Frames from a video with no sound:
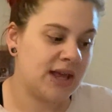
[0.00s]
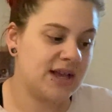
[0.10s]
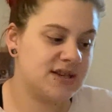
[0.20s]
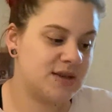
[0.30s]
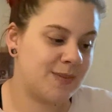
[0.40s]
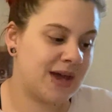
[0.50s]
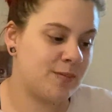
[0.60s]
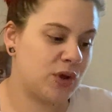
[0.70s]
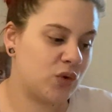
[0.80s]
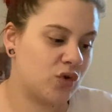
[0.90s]
In Tibet,
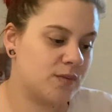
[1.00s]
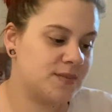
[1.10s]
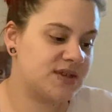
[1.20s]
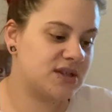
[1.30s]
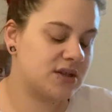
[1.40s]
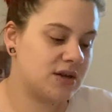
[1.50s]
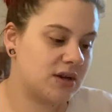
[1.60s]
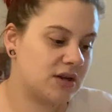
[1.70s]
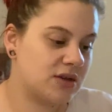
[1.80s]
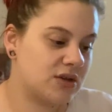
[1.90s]
pilgrims
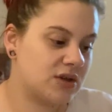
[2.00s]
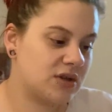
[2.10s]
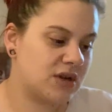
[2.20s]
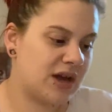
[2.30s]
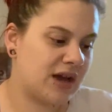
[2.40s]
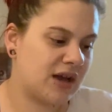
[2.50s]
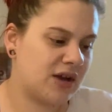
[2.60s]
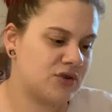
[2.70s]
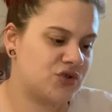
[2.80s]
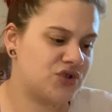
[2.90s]

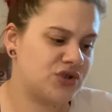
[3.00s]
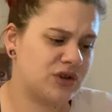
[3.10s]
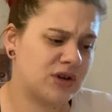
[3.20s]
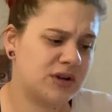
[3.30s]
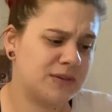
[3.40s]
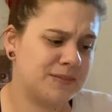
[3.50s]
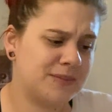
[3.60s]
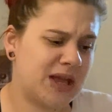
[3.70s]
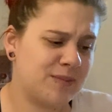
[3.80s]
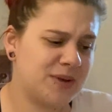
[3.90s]

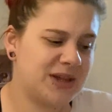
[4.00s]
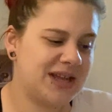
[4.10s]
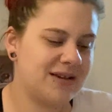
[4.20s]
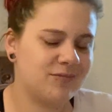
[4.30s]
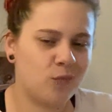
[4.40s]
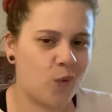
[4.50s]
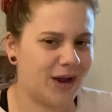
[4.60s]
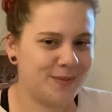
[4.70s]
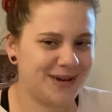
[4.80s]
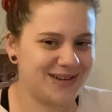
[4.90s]
circumambulate, why
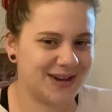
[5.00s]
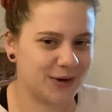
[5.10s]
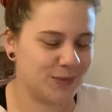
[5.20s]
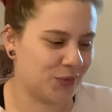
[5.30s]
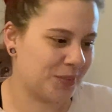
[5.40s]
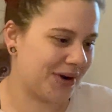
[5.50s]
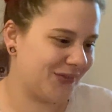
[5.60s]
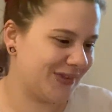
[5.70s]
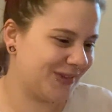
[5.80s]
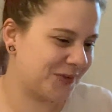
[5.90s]
am I terrible at
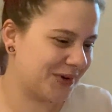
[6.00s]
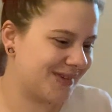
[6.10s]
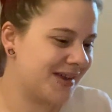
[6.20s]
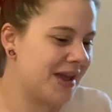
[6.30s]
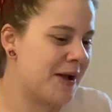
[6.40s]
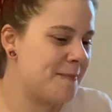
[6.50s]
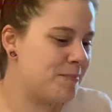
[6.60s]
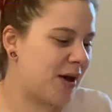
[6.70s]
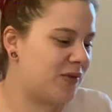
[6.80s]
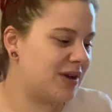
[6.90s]
pronouncing these words,
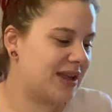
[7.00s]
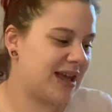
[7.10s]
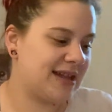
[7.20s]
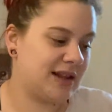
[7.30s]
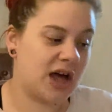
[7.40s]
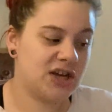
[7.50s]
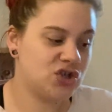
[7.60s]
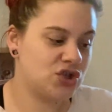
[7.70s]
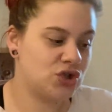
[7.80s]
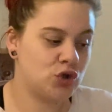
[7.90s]
Mount
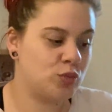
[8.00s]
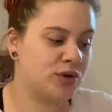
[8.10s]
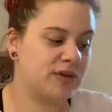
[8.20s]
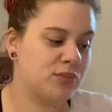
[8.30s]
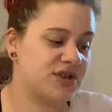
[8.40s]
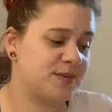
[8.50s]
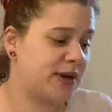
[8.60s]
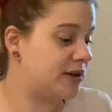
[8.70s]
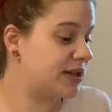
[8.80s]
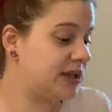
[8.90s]
Kailash to bring
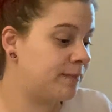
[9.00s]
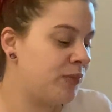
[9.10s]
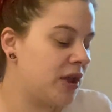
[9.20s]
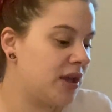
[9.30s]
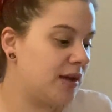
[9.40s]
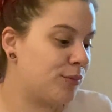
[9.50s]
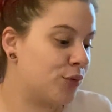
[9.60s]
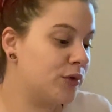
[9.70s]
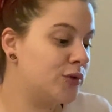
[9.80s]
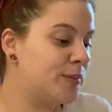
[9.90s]
prosperity. In
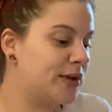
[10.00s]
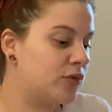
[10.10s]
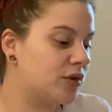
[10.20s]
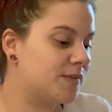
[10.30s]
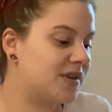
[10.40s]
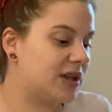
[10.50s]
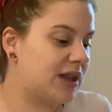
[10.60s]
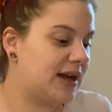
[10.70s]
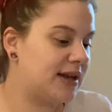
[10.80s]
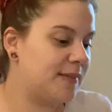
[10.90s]
Peru, pilgrims
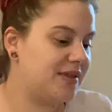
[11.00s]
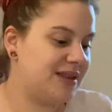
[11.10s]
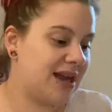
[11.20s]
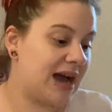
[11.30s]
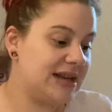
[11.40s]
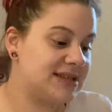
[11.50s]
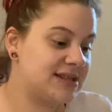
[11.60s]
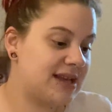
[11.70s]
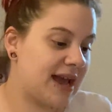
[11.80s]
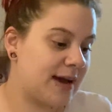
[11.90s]
climb the
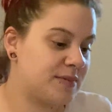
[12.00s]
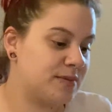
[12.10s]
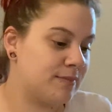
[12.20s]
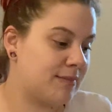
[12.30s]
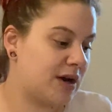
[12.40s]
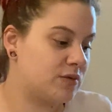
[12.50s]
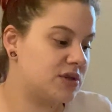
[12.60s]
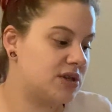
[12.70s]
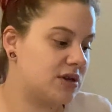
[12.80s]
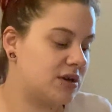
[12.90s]
ice-capped Mount